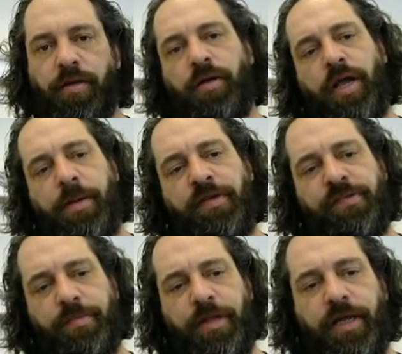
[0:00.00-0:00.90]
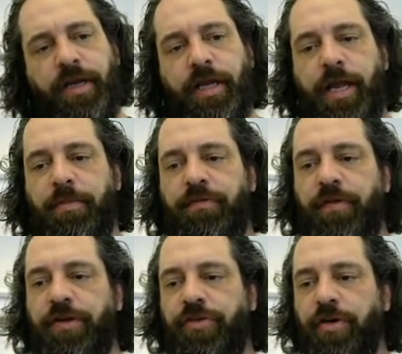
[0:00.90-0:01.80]
kind of simulating the game
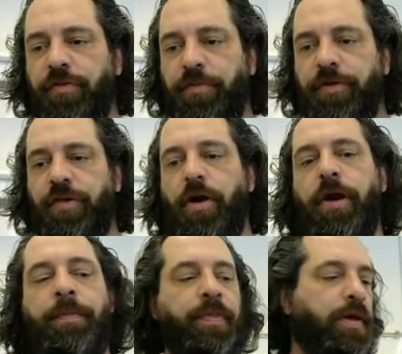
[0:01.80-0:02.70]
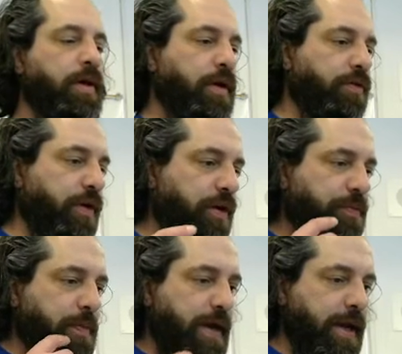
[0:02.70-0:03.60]
Adventure from Atari. So
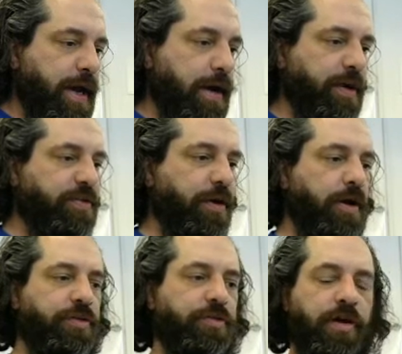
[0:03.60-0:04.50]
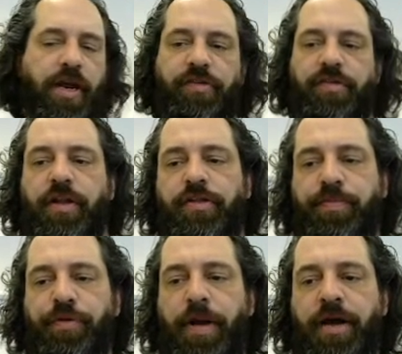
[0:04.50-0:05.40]
here's my my starting screen. I just got this
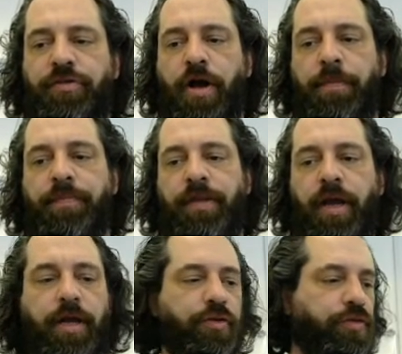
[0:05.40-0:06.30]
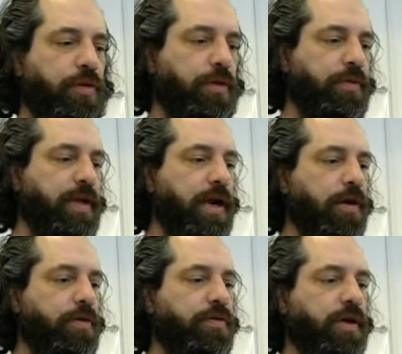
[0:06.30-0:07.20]
blue backdrop. I control it with the
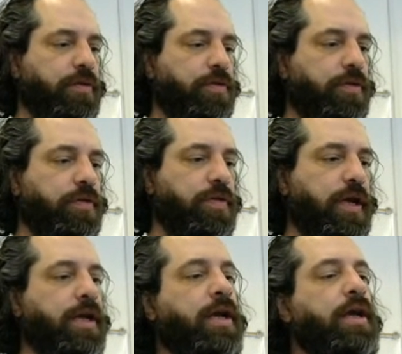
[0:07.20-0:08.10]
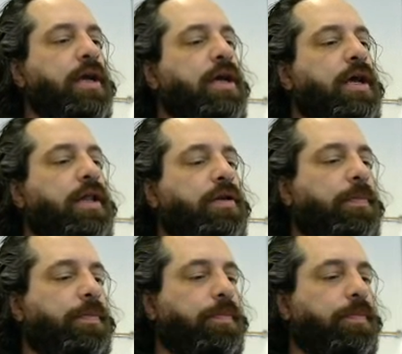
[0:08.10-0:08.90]
arrows. I control this thing, a little